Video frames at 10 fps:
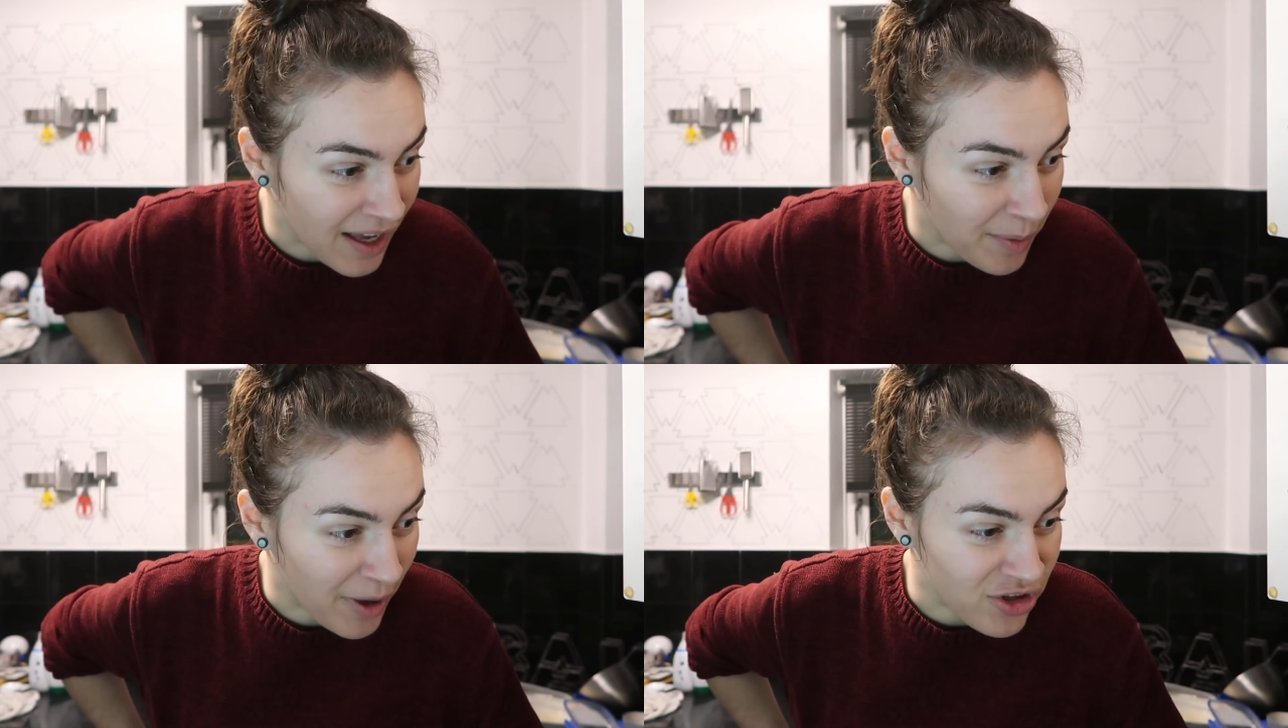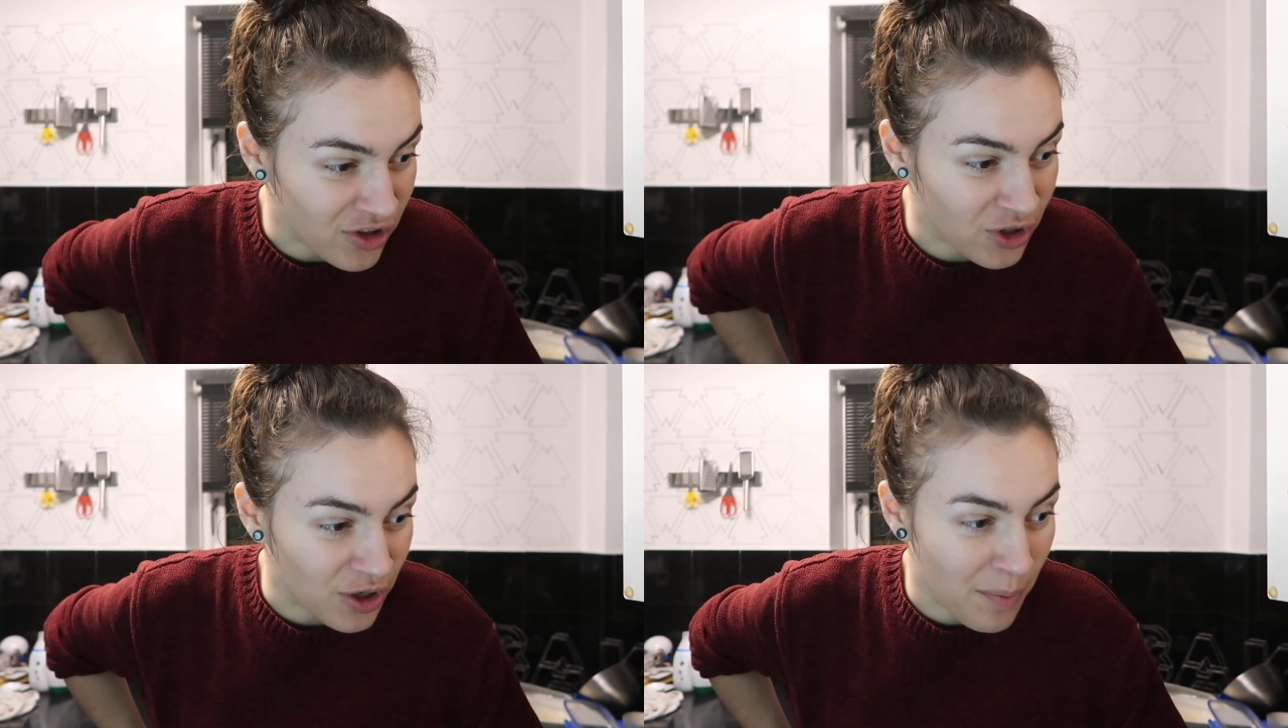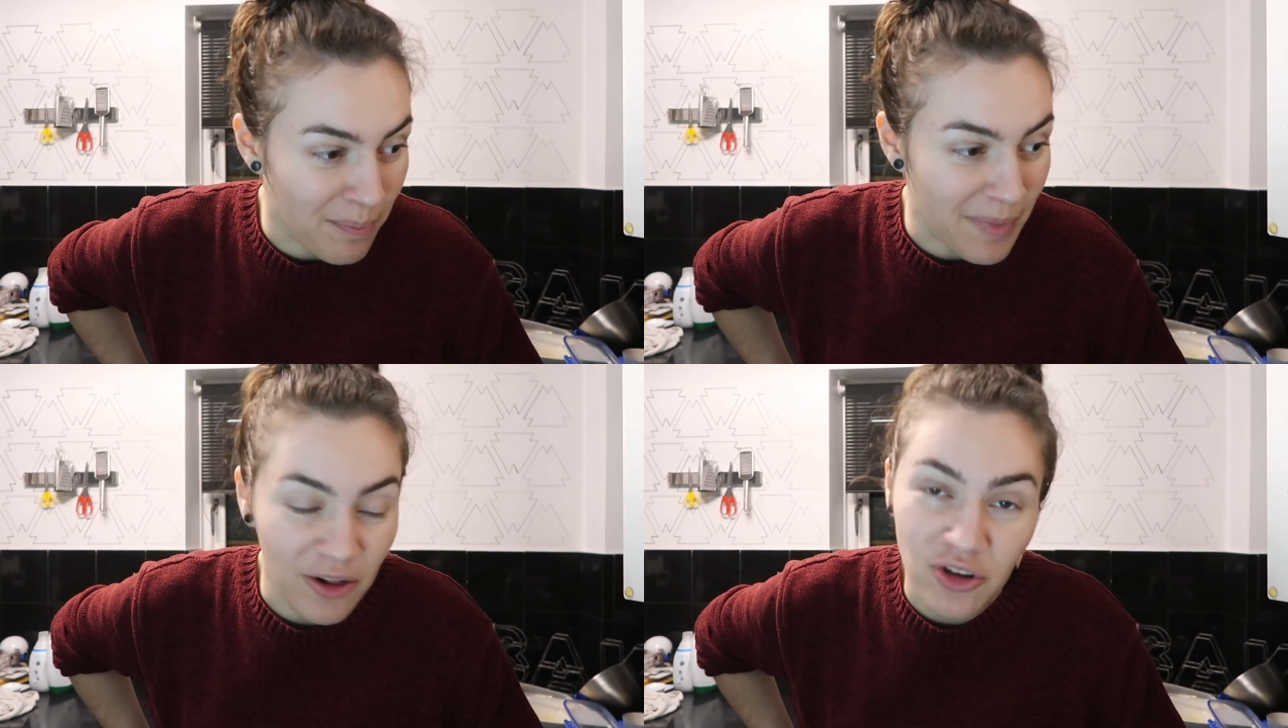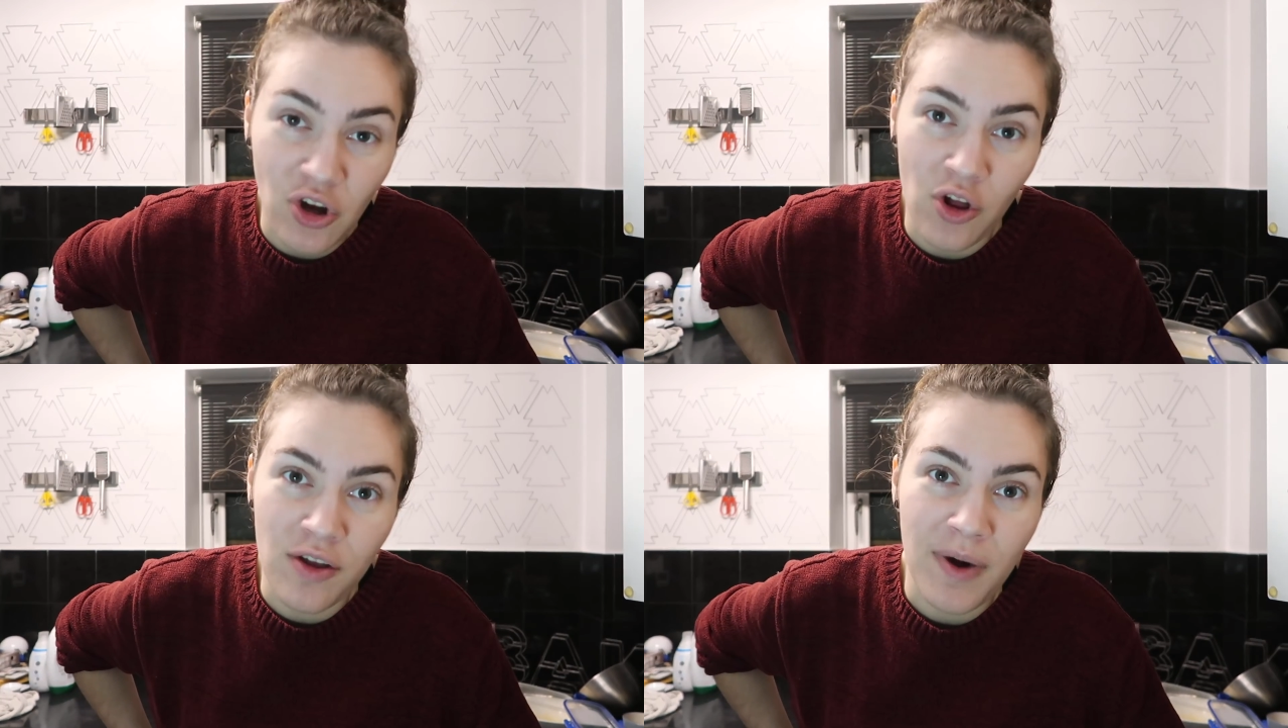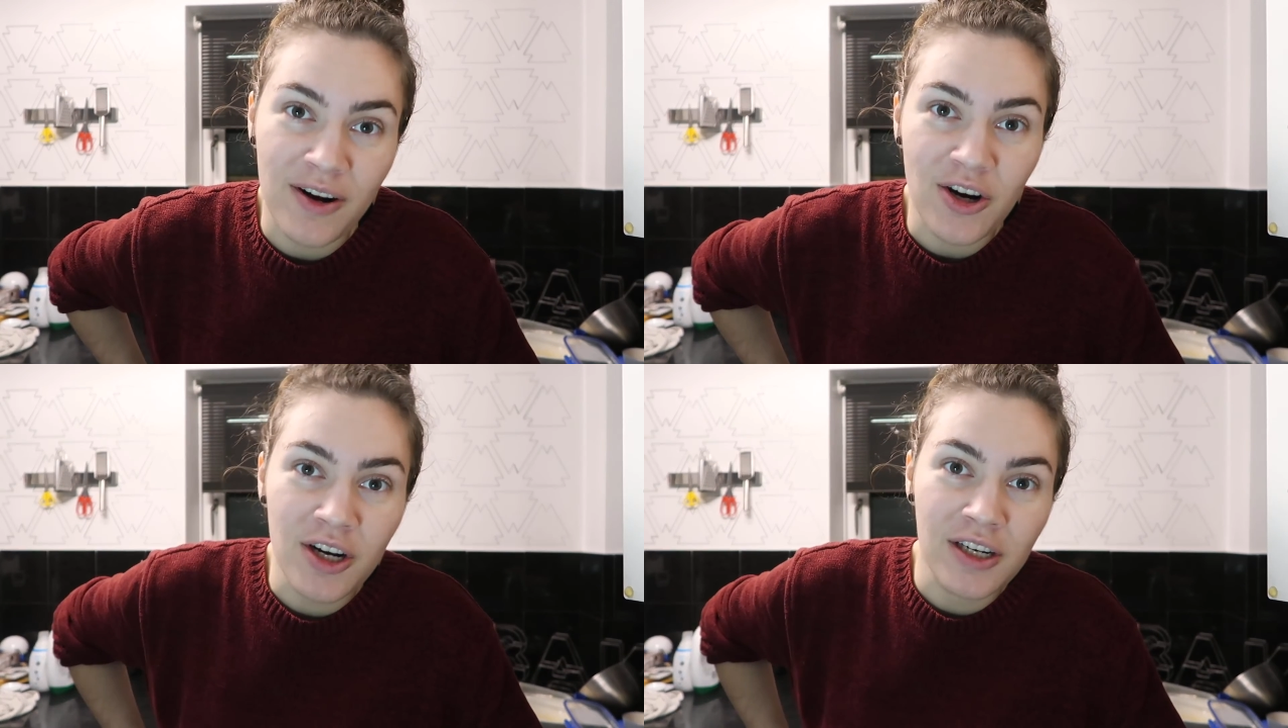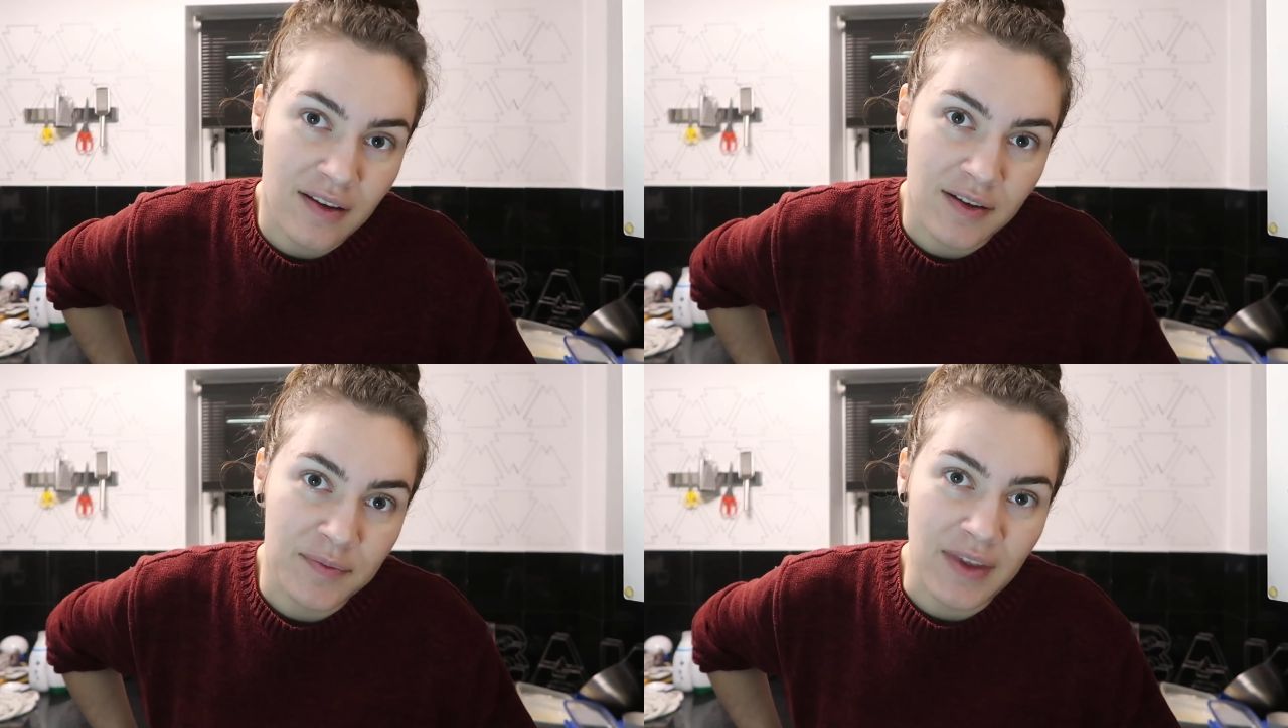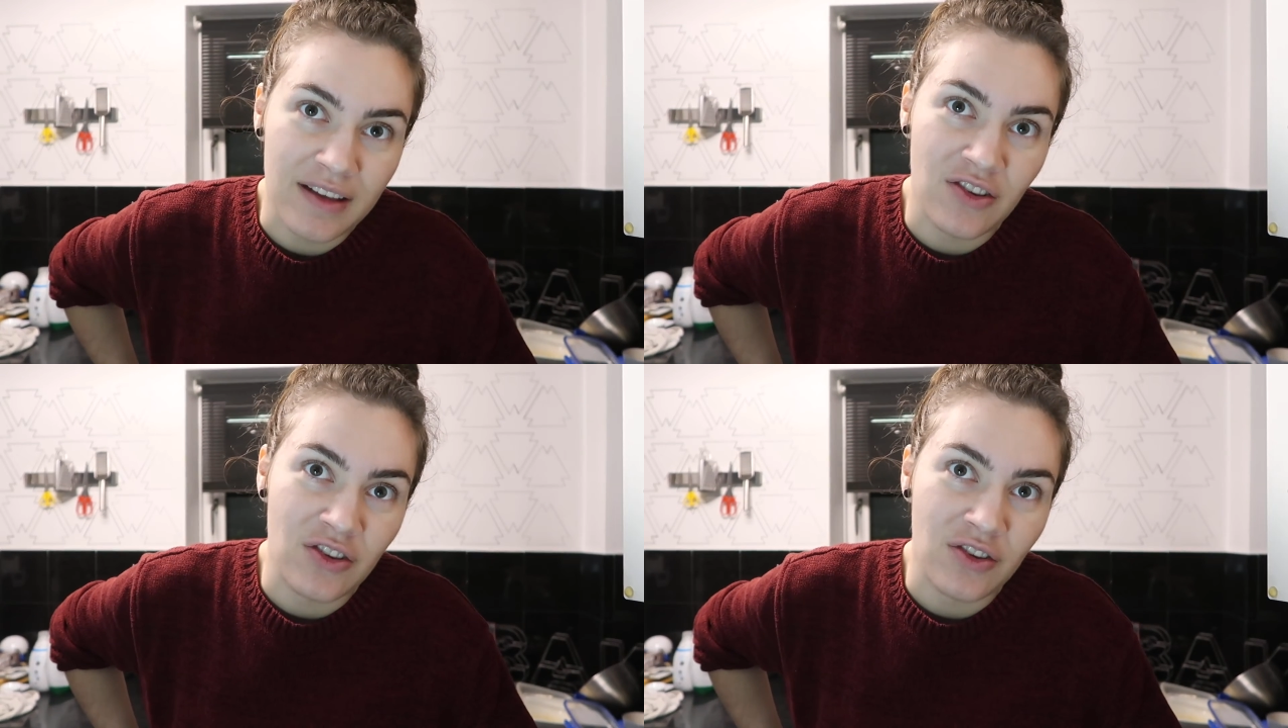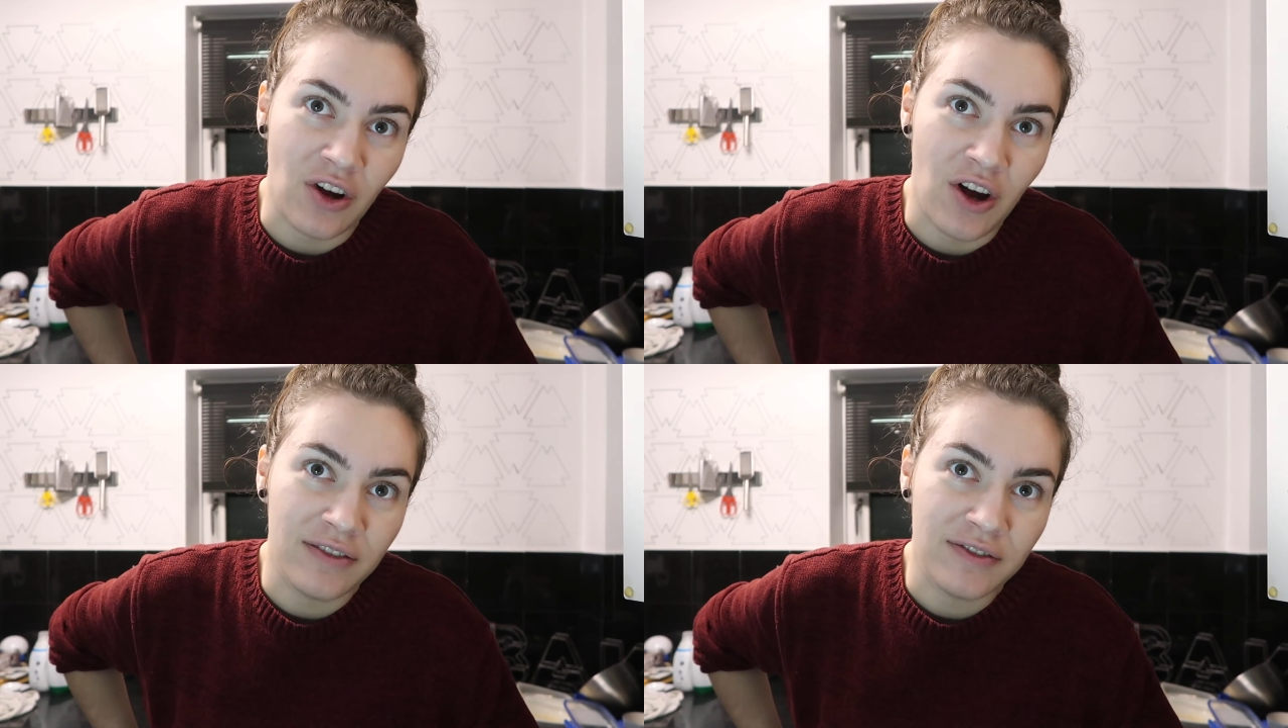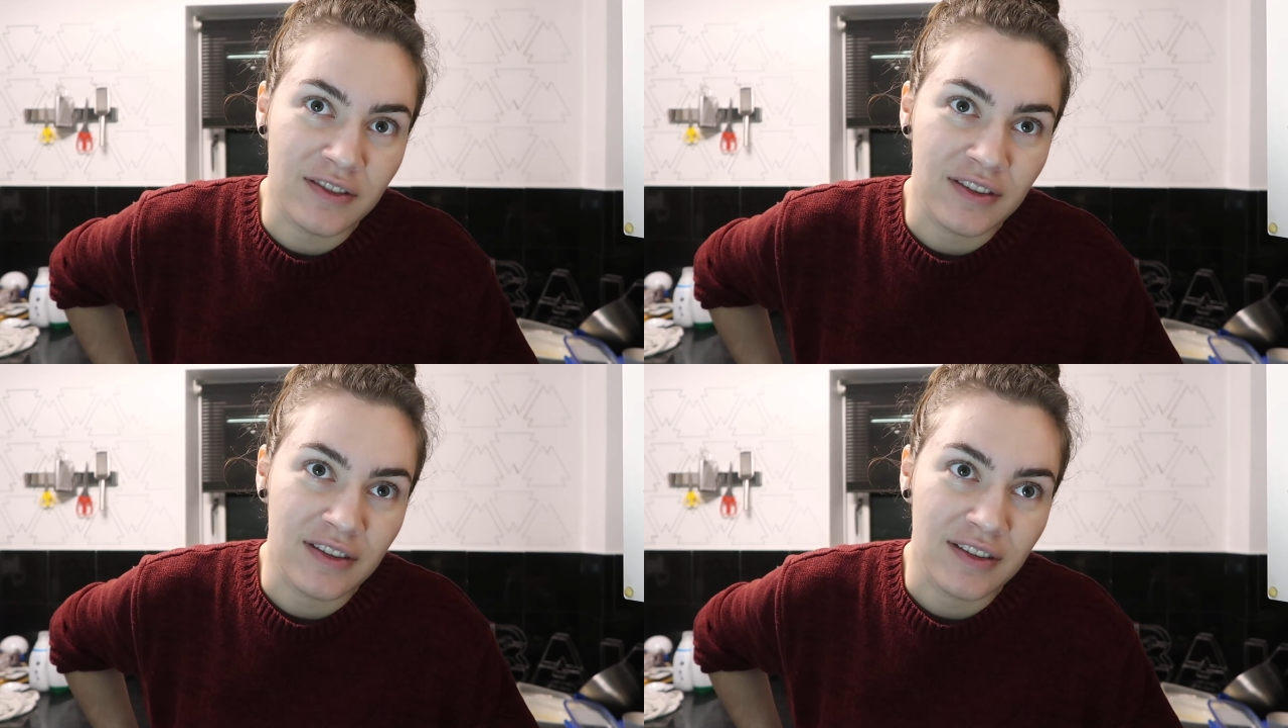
Am I just gonna melt all the butter? That's soft.